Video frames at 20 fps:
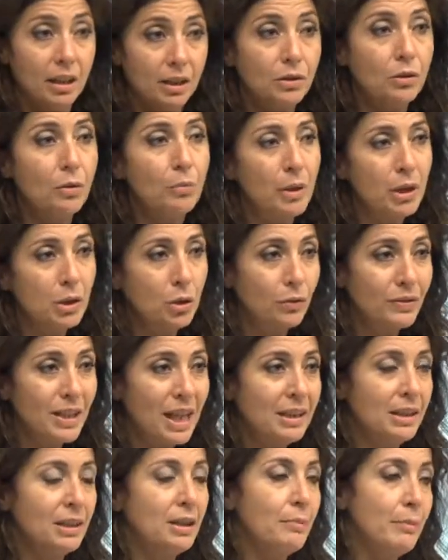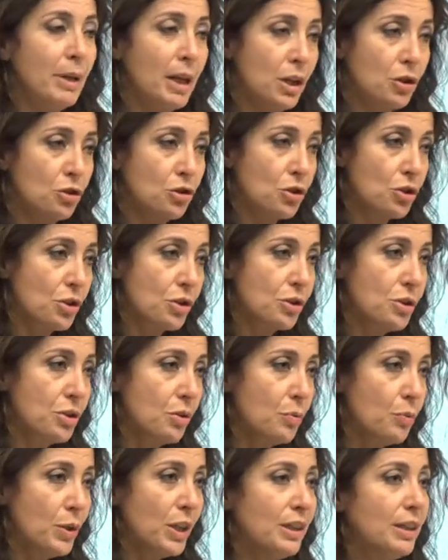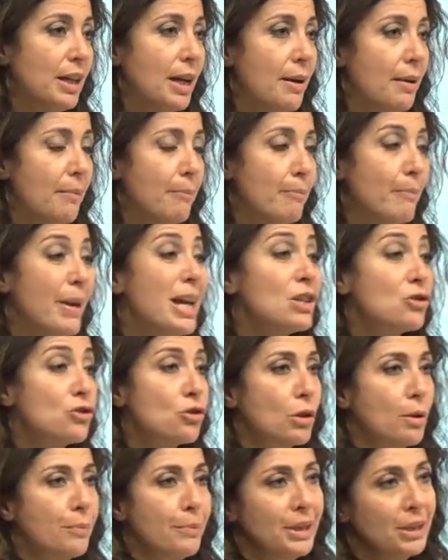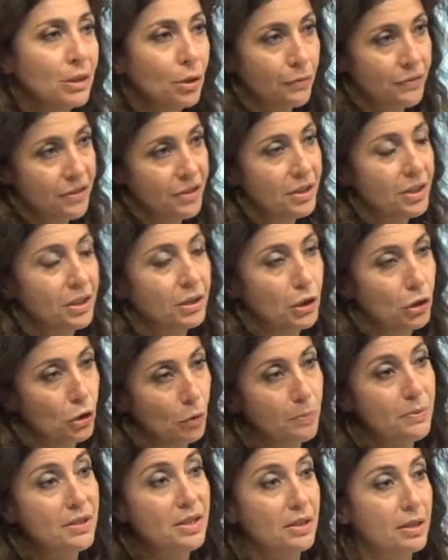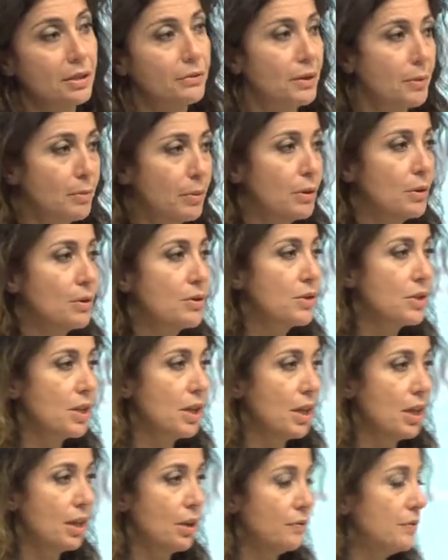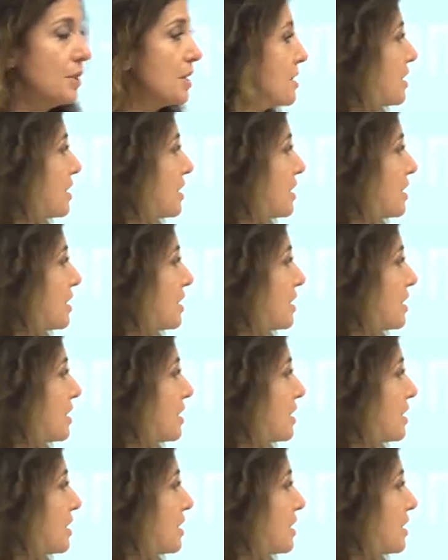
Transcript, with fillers: non-Markovianity measures with the measurement of certain observables uh, of the